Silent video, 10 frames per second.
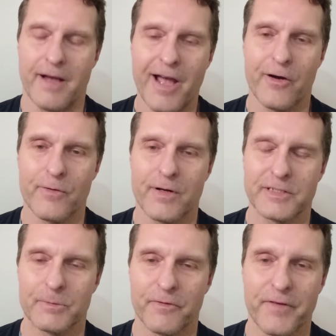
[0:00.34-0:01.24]
Hi, ho,
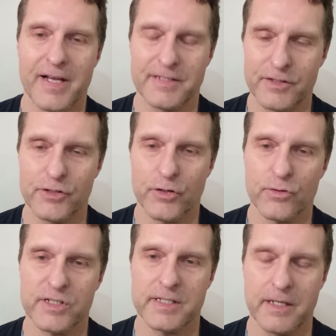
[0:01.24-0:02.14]
Roundtable fans. This is your
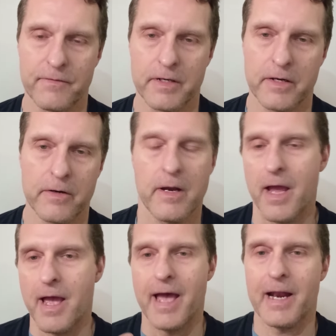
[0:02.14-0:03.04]
host, Steven here,
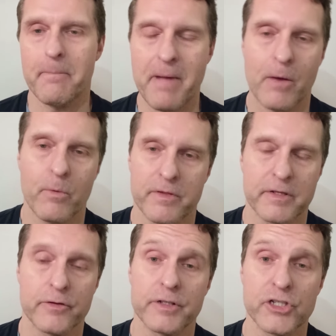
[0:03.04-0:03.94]
and I'm back with
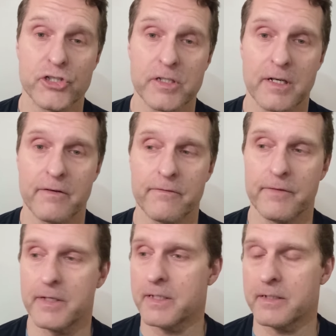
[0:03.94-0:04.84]
another edition
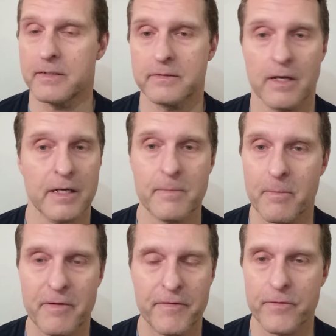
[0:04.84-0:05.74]
of uh, talking
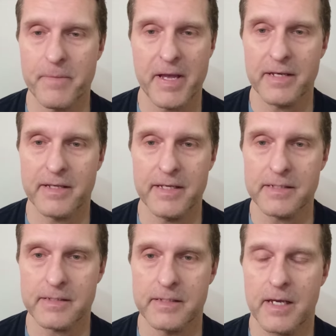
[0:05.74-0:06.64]
about my favorite band,
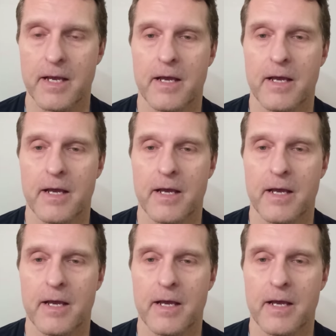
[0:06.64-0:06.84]
Kiss.